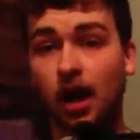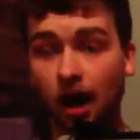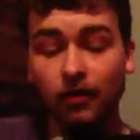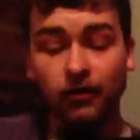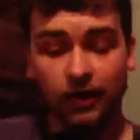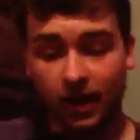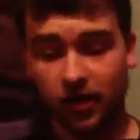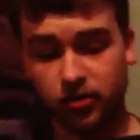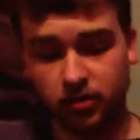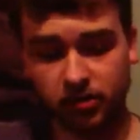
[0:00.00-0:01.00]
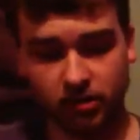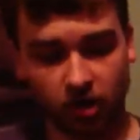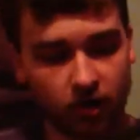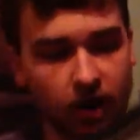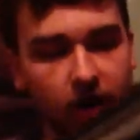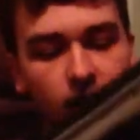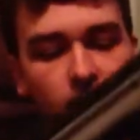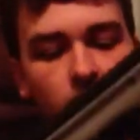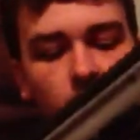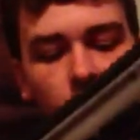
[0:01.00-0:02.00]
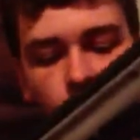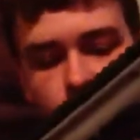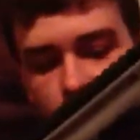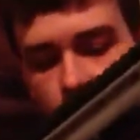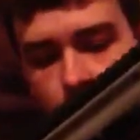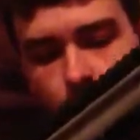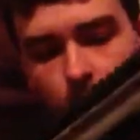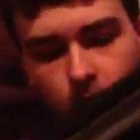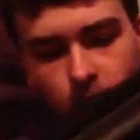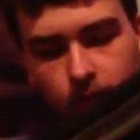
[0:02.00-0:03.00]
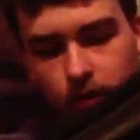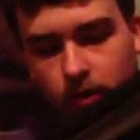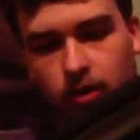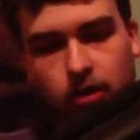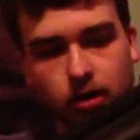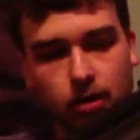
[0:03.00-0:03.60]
of the actual Scar L with a polymer